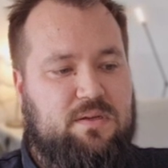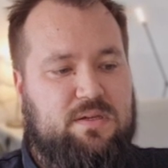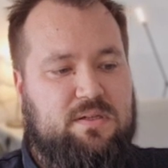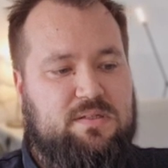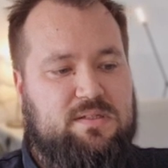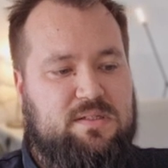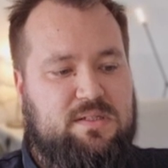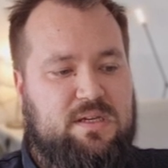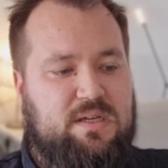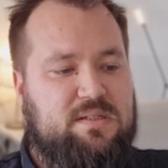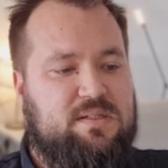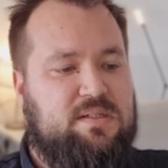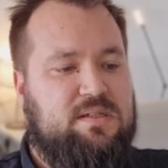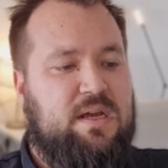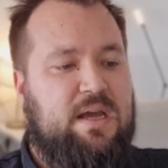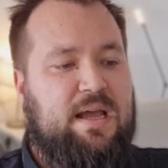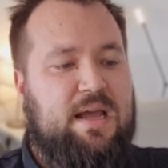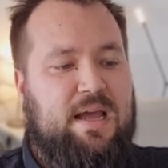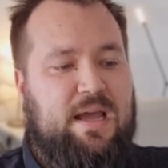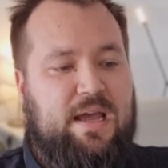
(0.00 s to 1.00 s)
is yes,
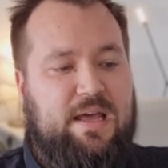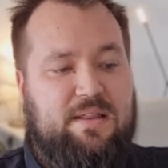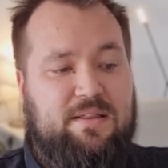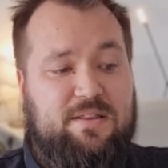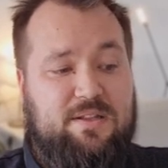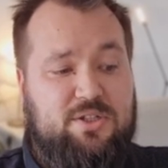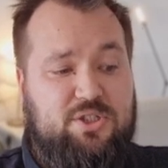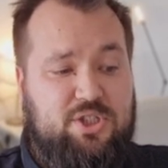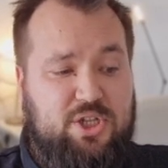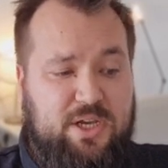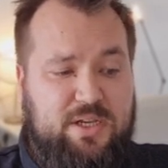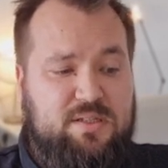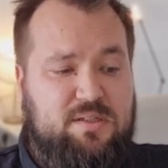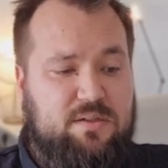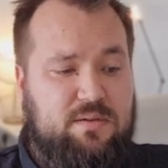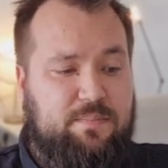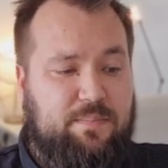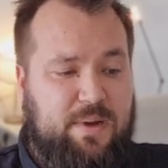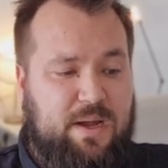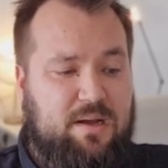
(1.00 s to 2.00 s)
and the
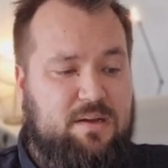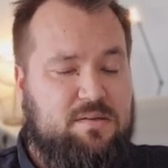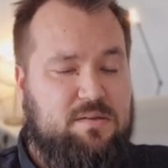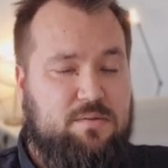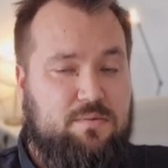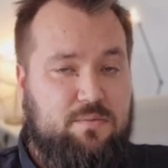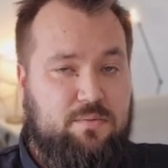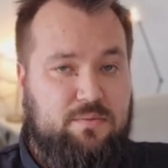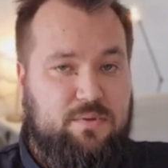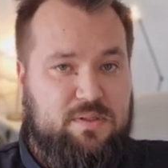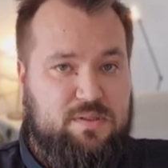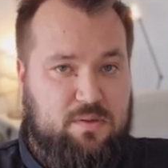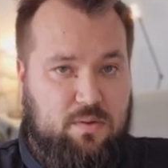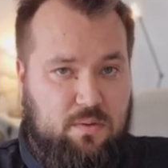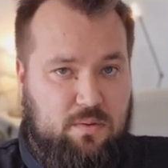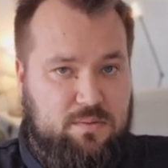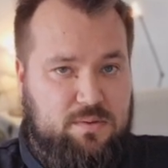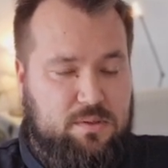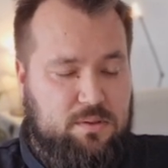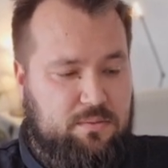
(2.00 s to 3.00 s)
JSON pass-through is
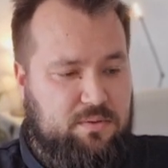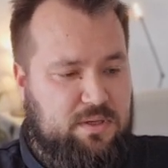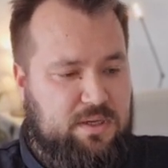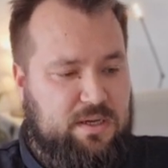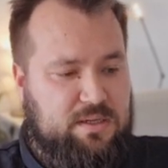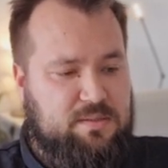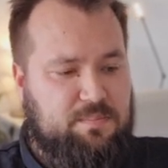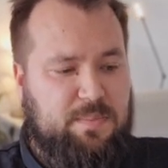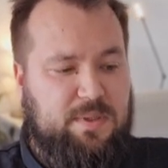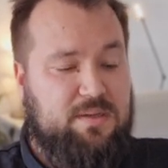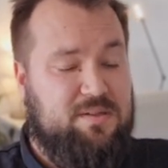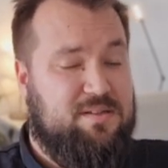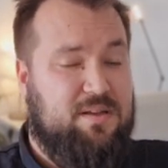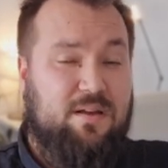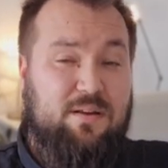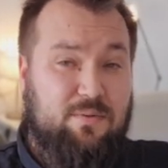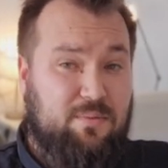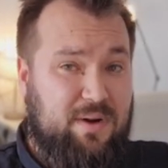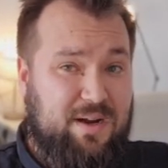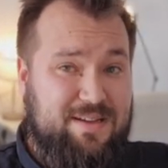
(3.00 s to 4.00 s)
also yes, because
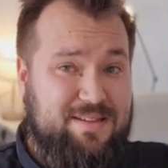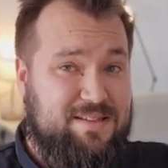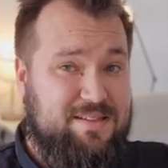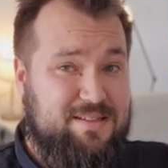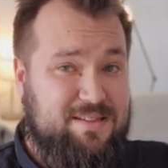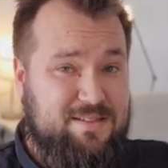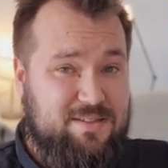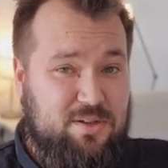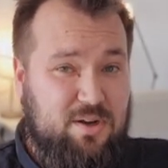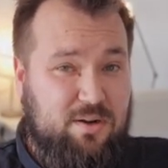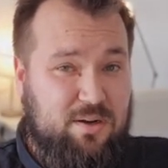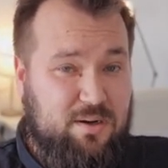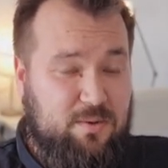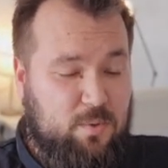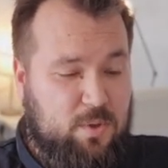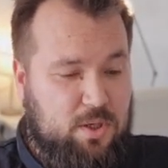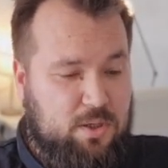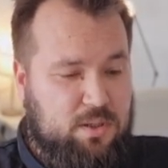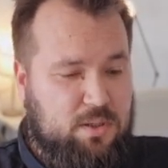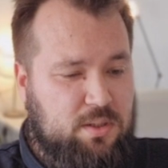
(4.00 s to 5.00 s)
otherwise this is not gonna
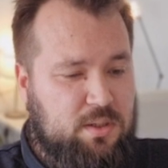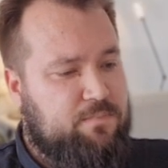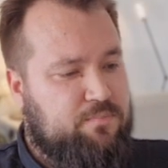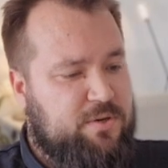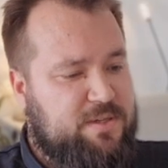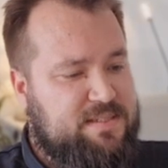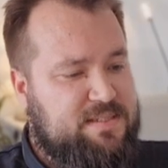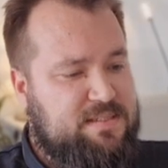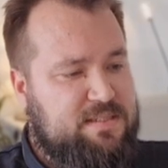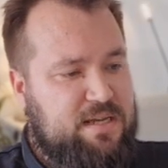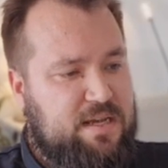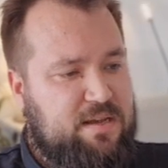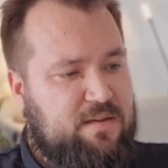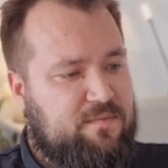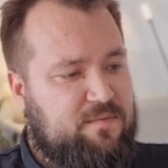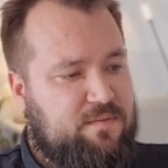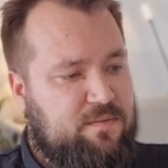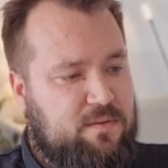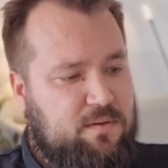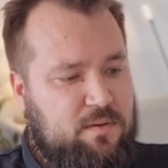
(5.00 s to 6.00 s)
work. Press
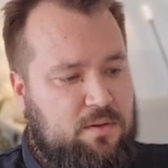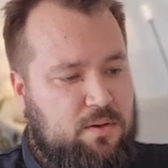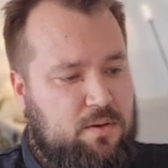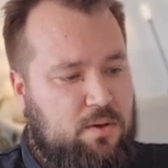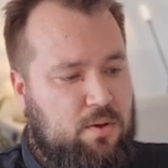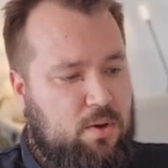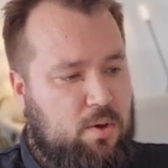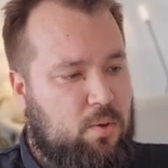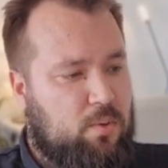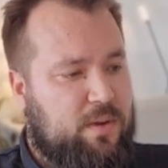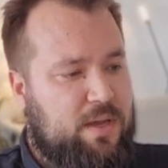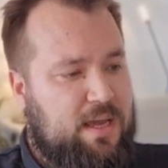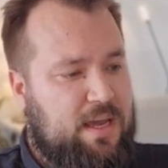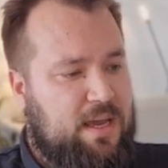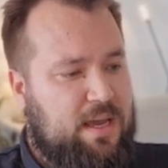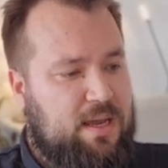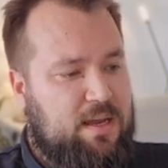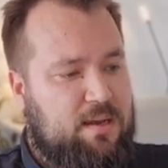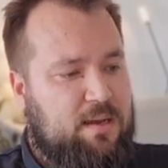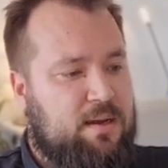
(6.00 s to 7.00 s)
save,
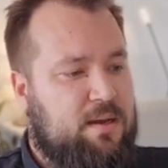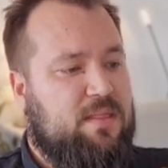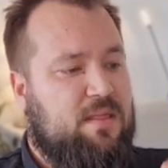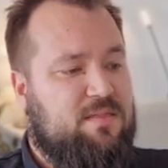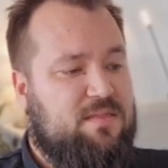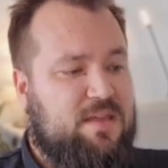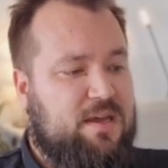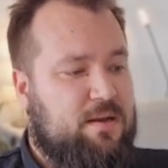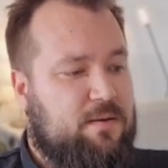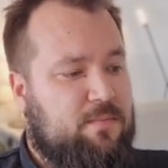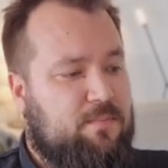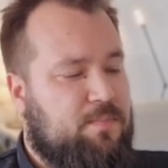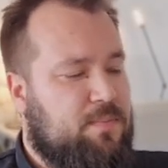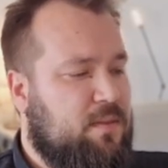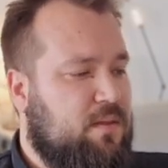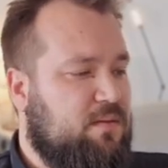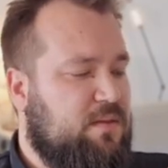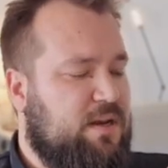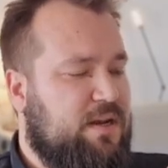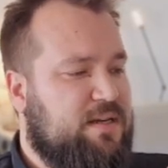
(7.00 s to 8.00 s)
okay. Then
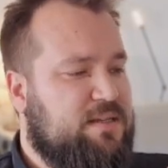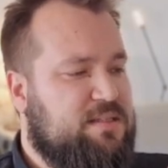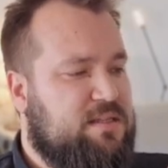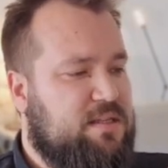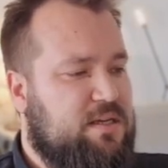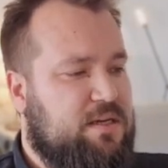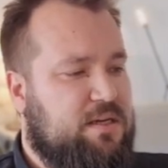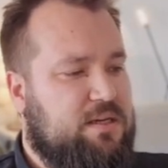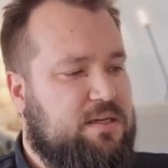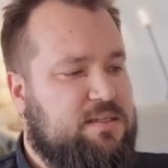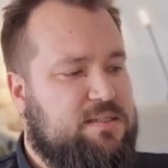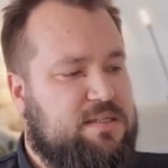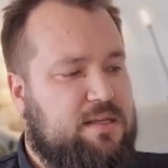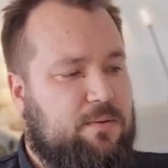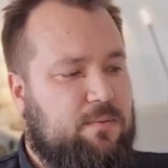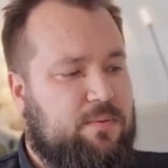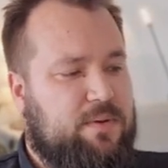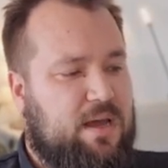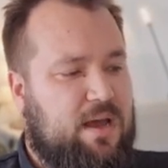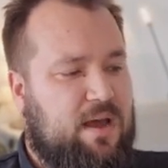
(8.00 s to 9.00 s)
the next thing is
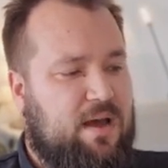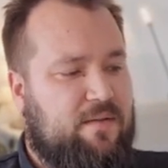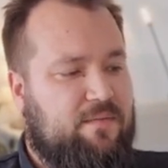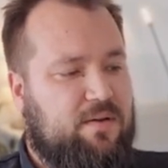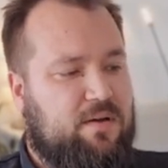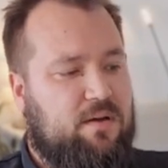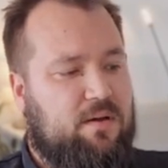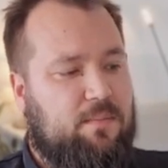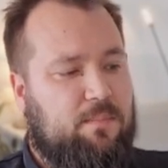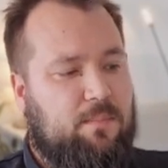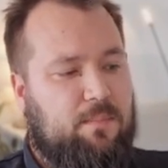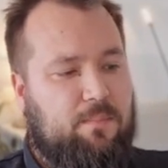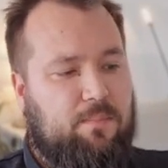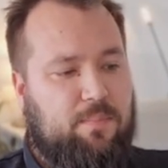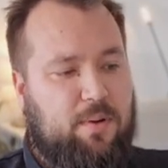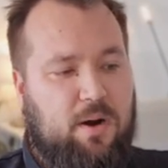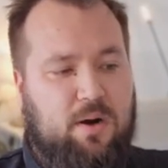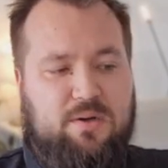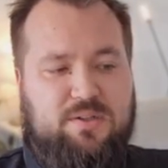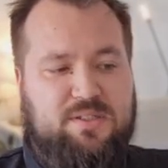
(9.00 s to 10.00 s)
that we have a
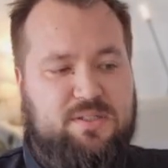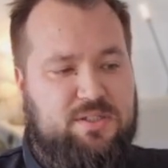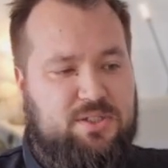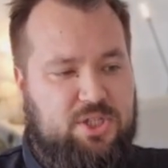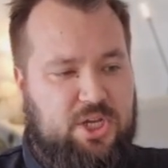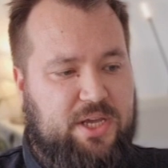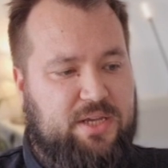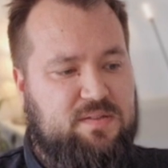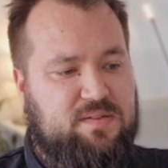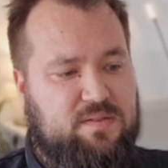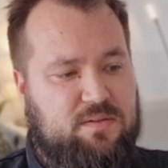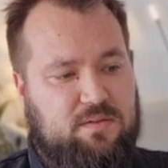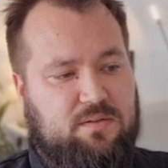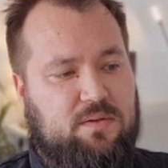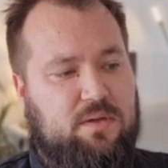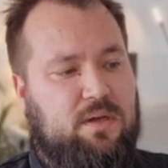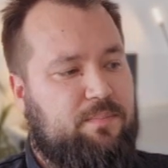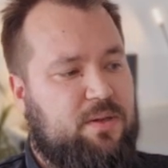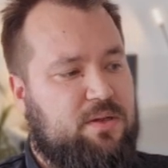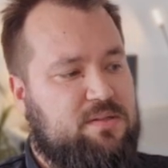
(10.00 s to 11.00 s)
parse
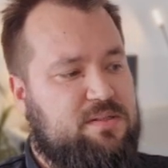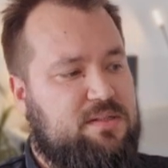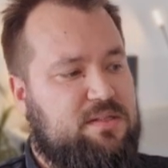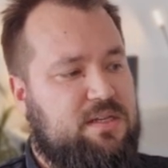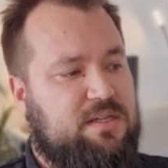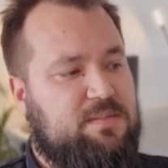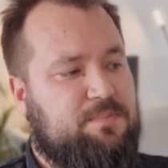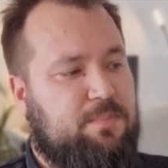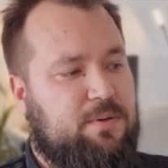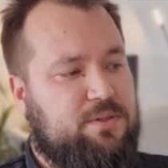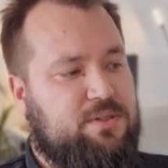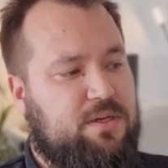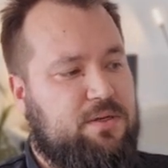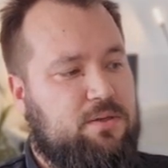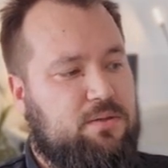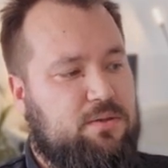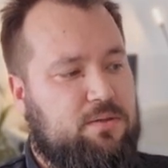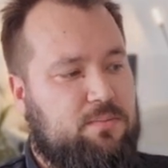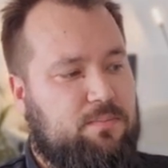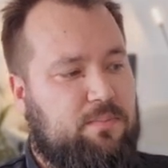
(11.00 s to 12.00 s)
JSON, because this
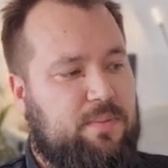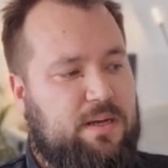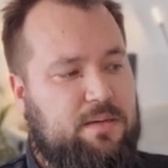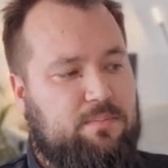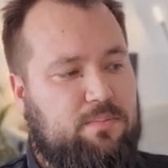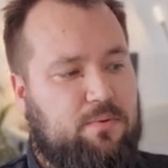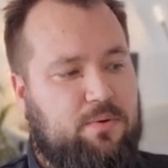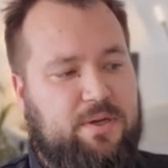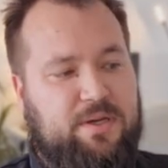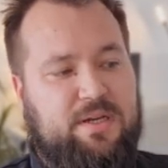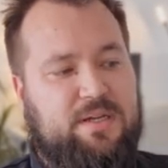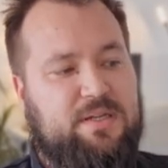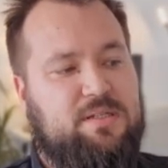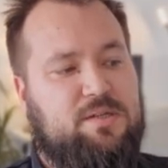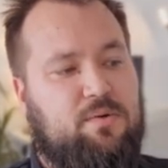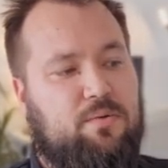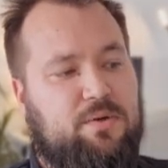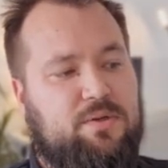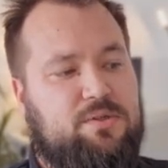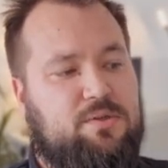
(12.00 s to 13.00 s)
particular bad boy is
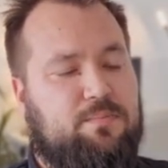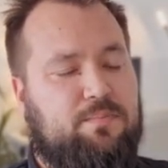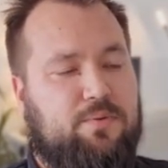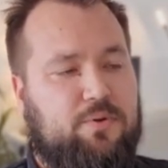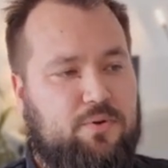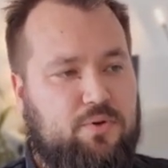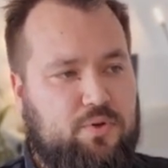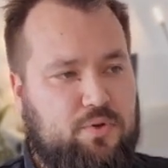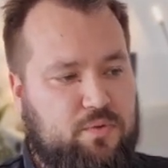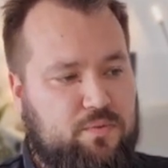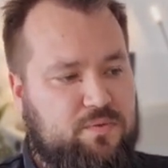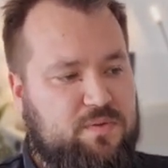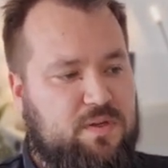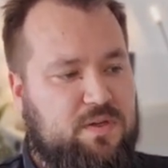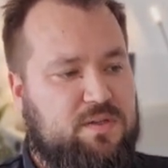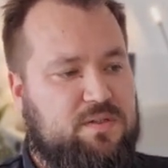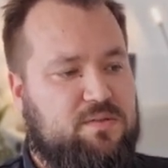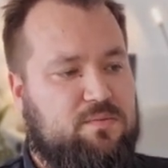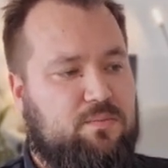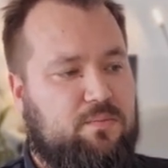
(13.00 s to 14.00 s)
going to produce
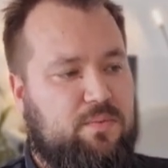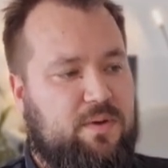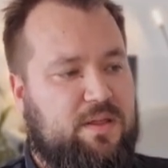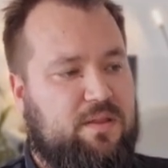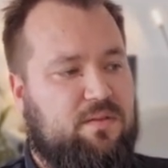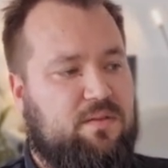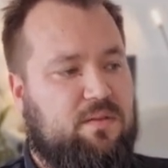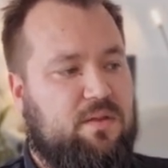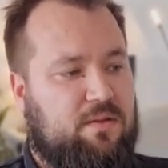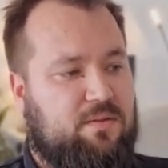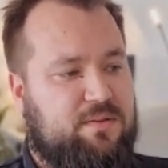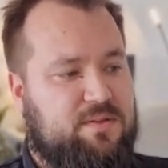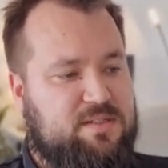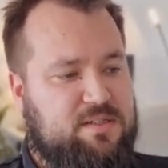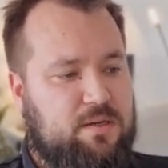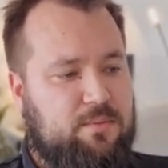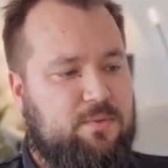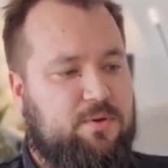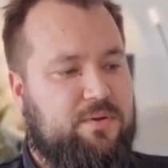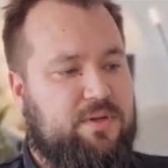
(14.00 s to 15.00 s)
us with the
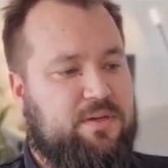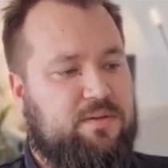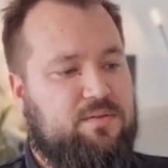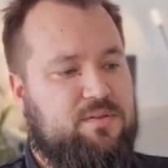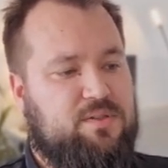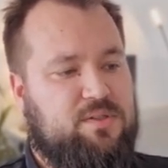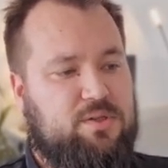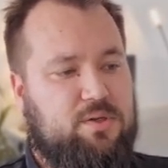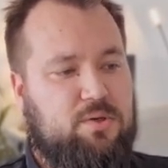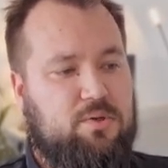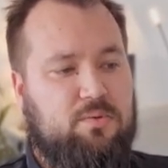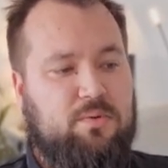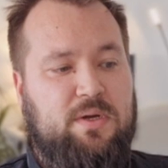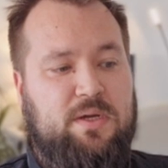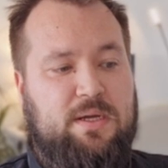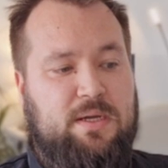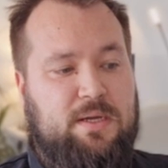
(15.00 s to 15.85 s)
summary. So